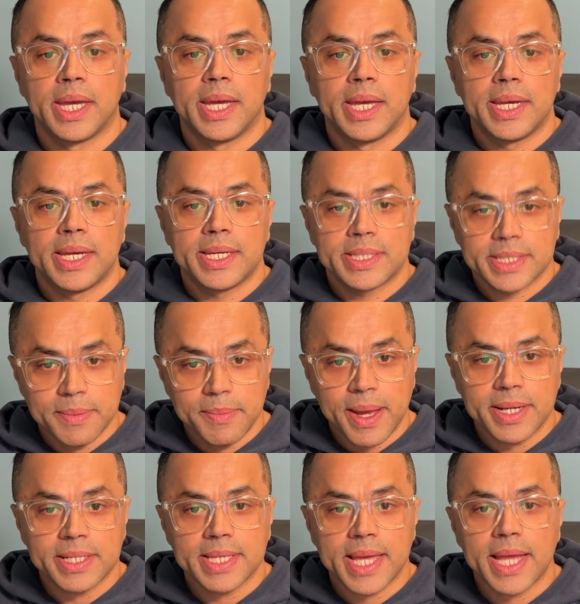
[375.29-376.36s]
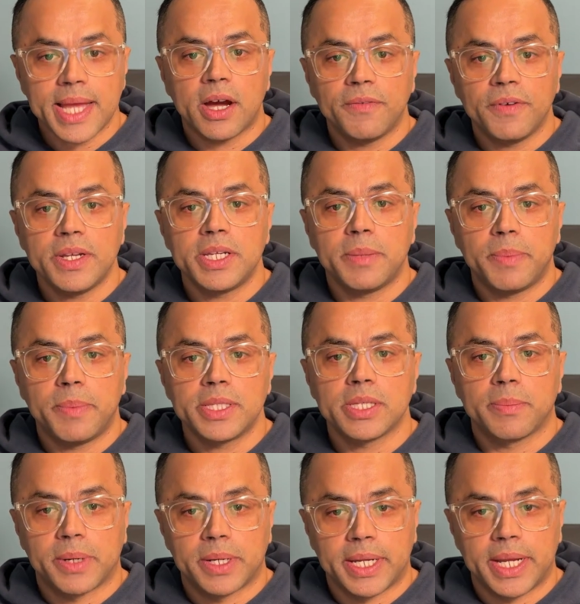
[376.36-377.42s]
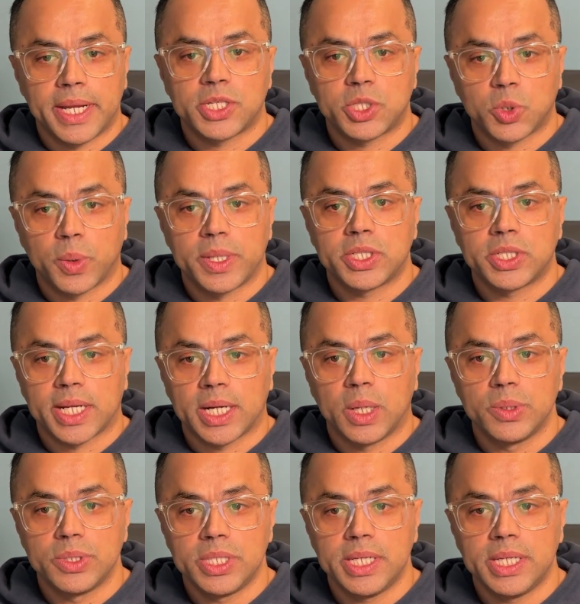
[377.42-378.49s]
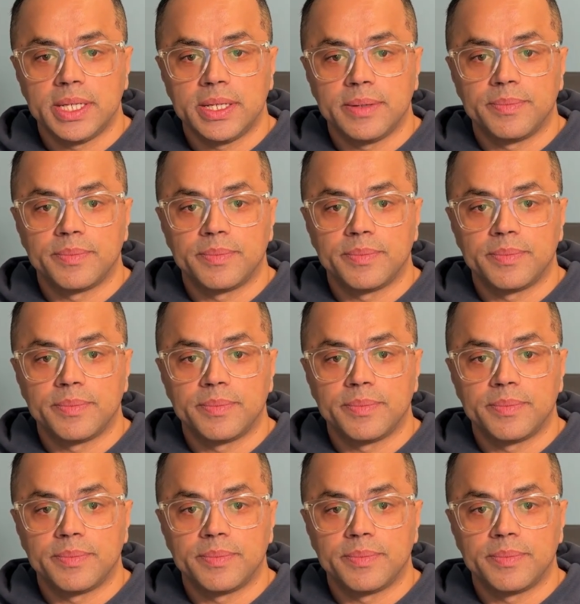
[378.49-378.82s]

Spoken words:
Schema design often depends upon data storage technology.